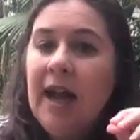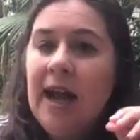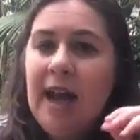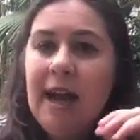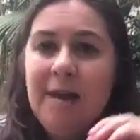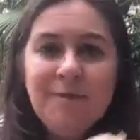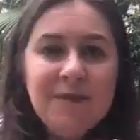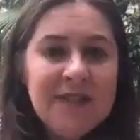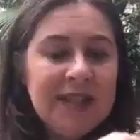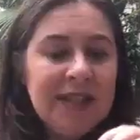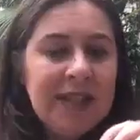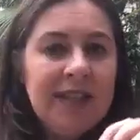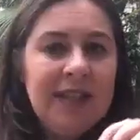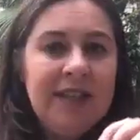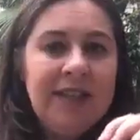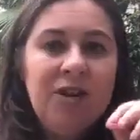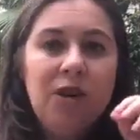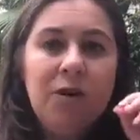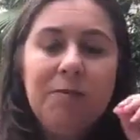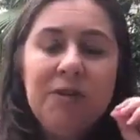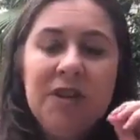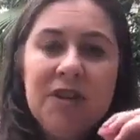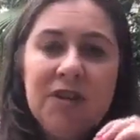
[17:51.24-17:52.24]
Absolutely
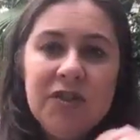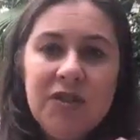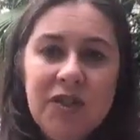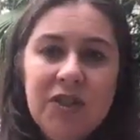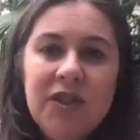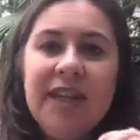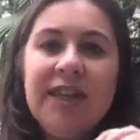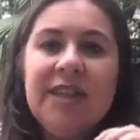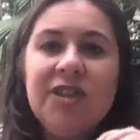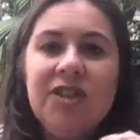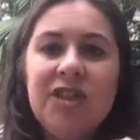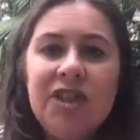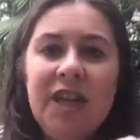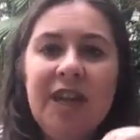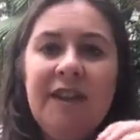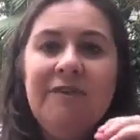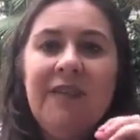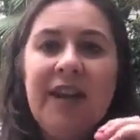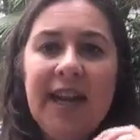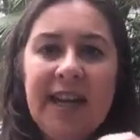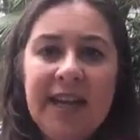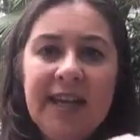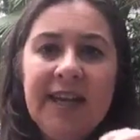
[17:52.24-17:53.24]
not, because you can achieve
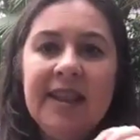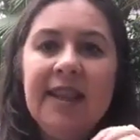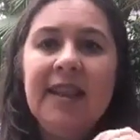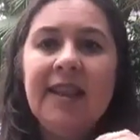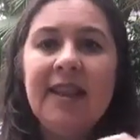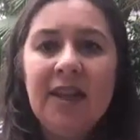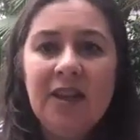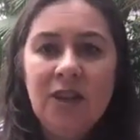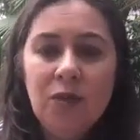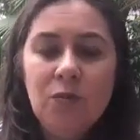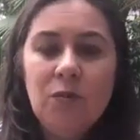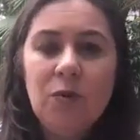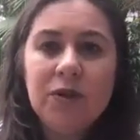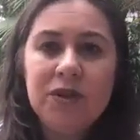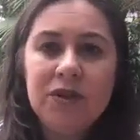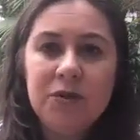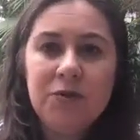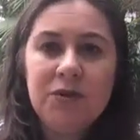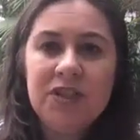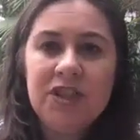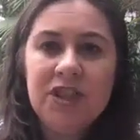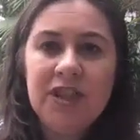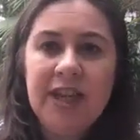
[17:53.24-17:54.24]
anything that you want
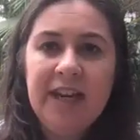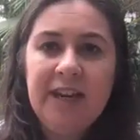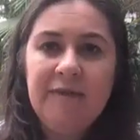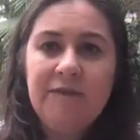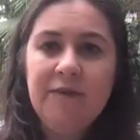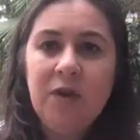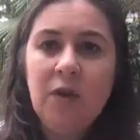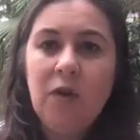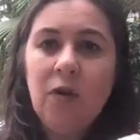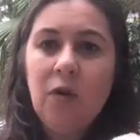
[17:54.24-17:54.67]
to achieve.